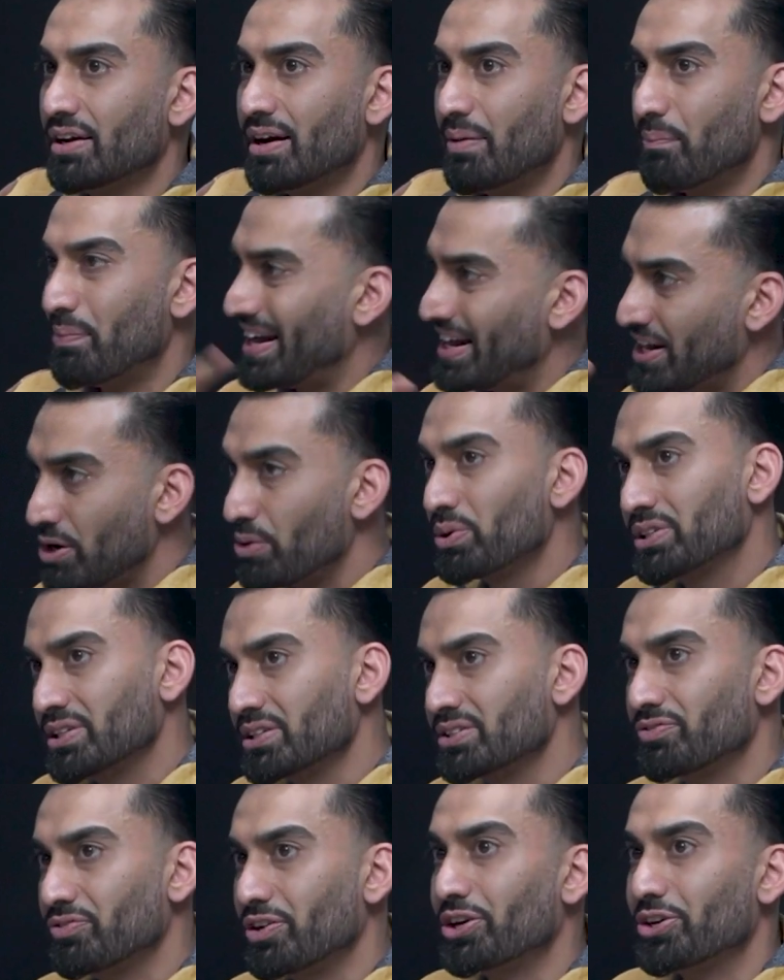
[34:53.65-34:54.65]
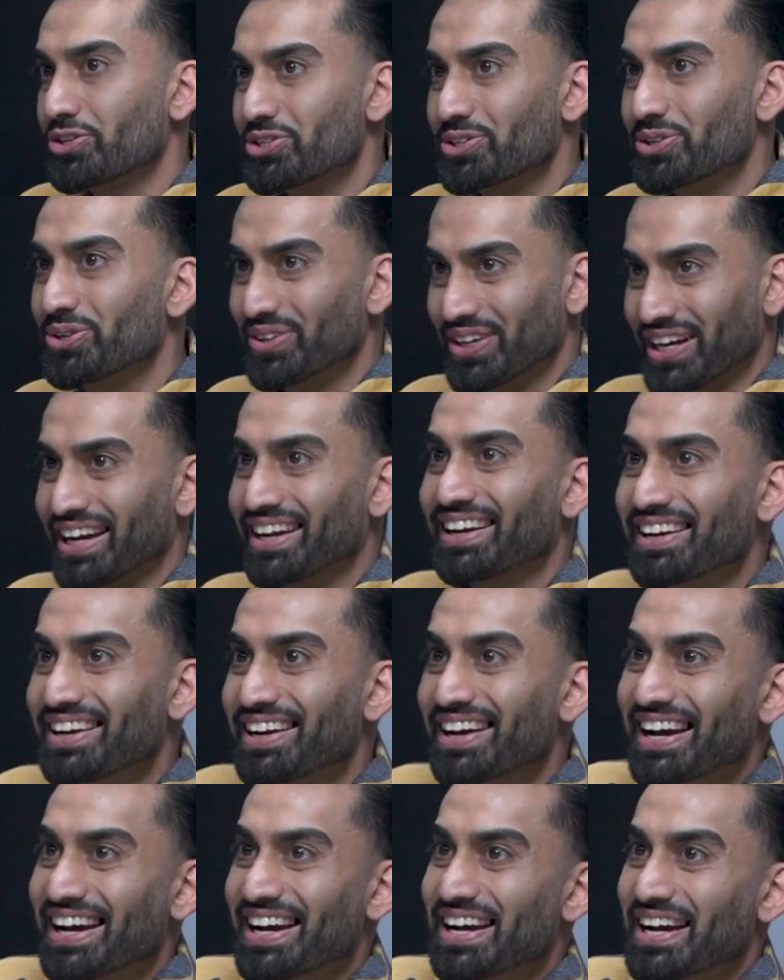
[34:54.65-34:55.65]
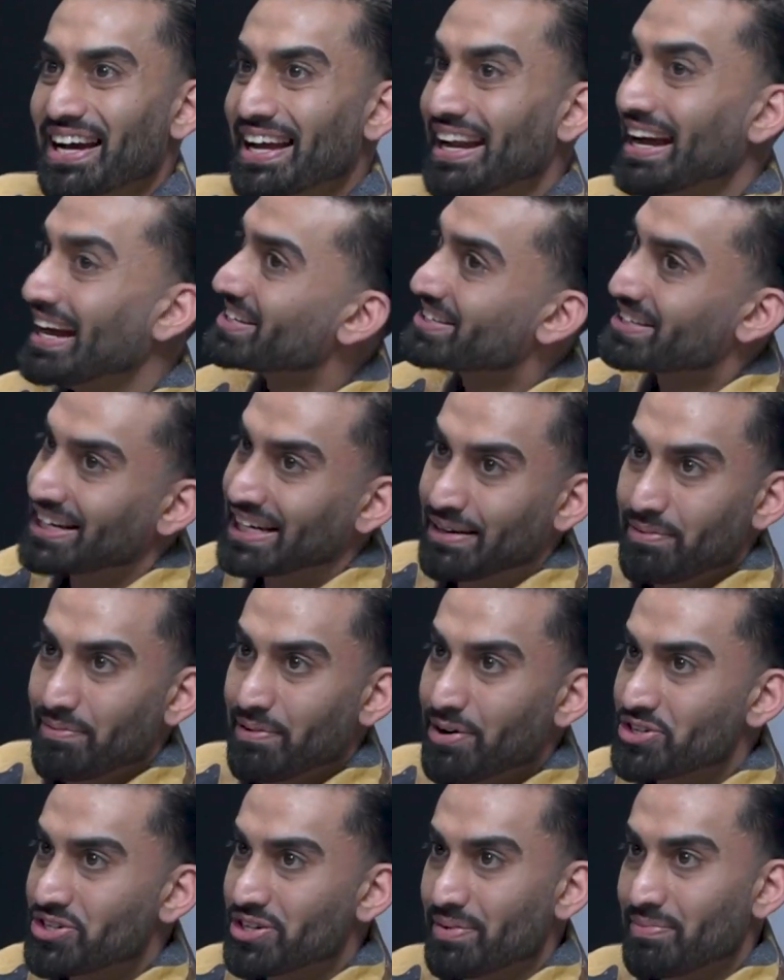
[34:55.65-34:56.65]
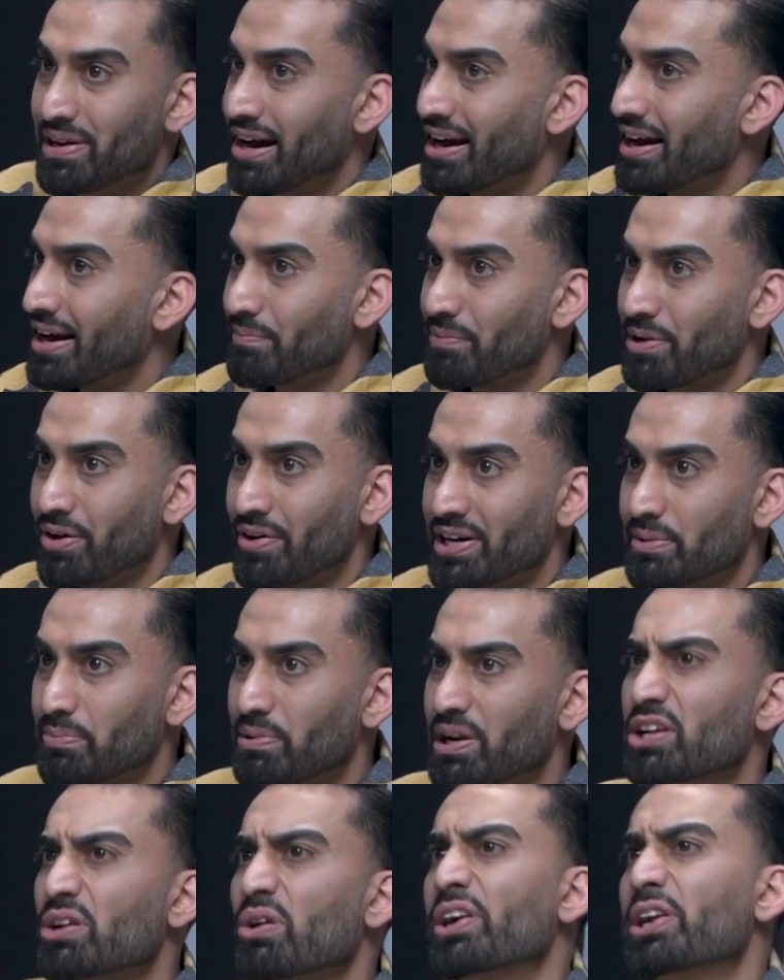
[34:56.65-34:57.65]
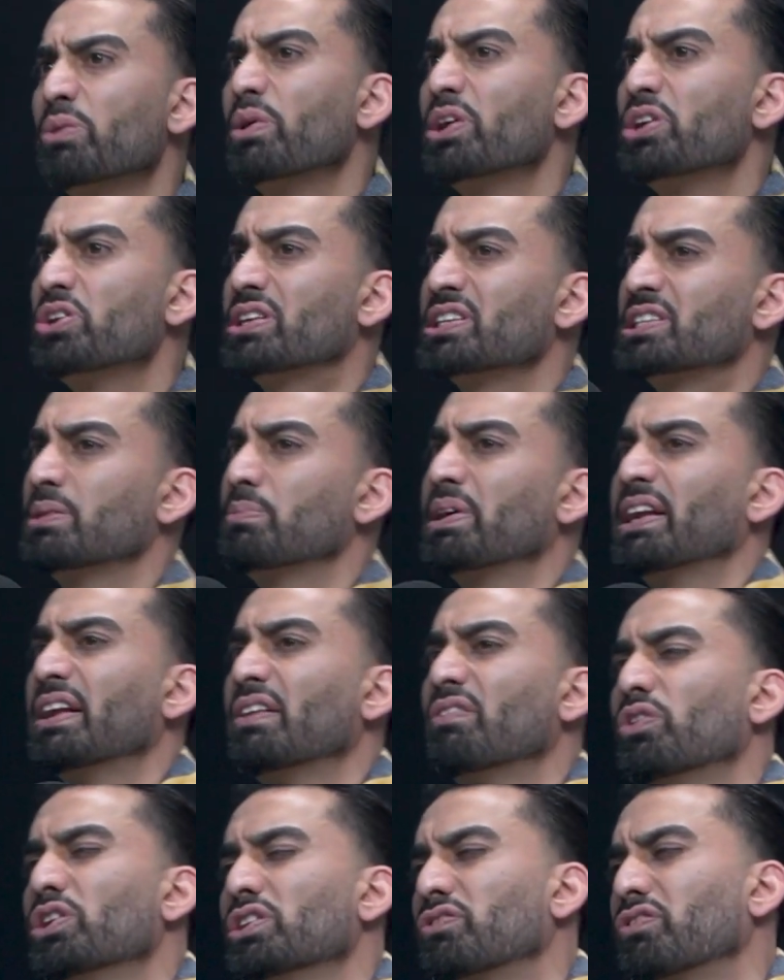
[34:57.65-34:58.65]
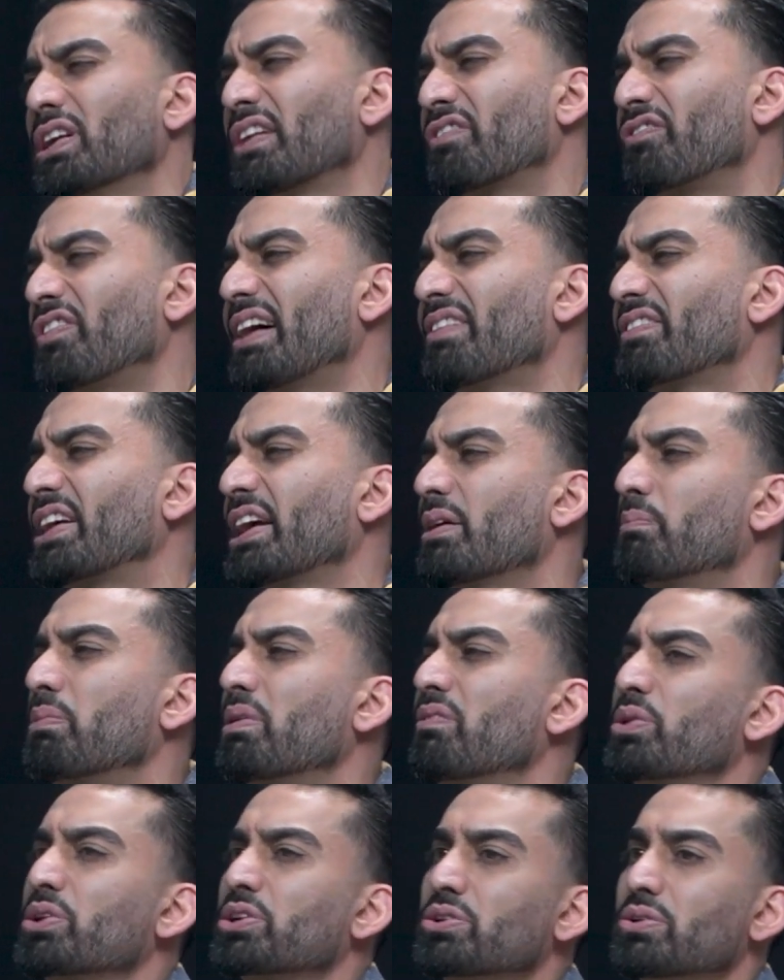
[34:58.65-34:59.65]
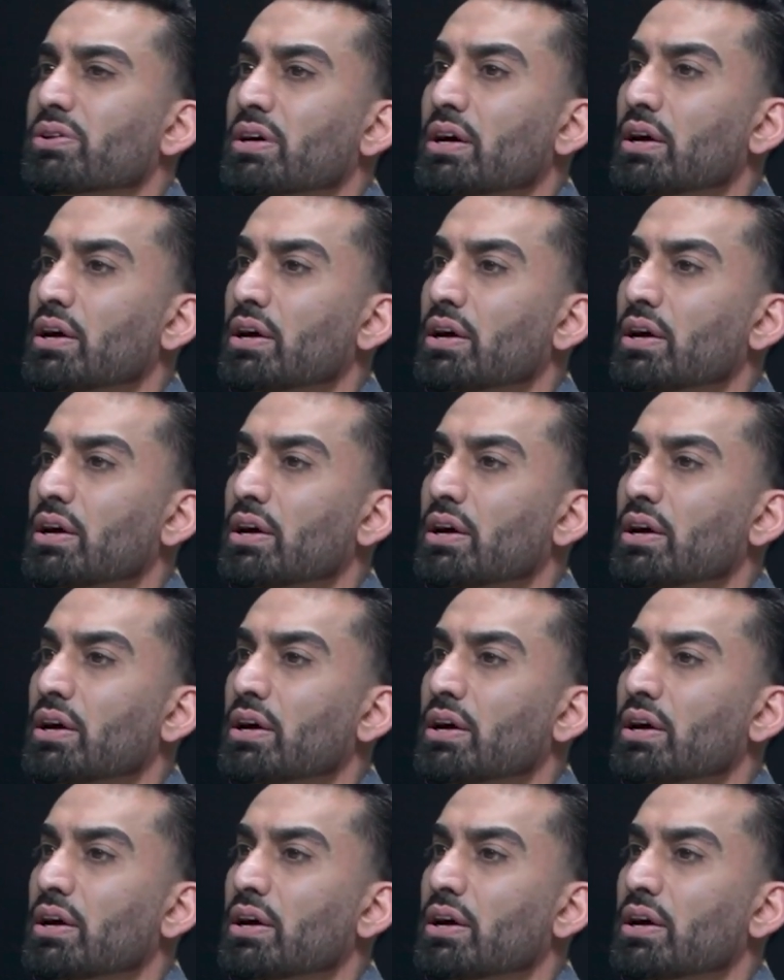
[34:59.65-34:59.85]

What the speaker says: But I know what this fucker's doing. And I just got to keep him out shut. Be like, all right, bro. And he'd be like, yo, anyway, you can send me an invoice for like $5K above what you.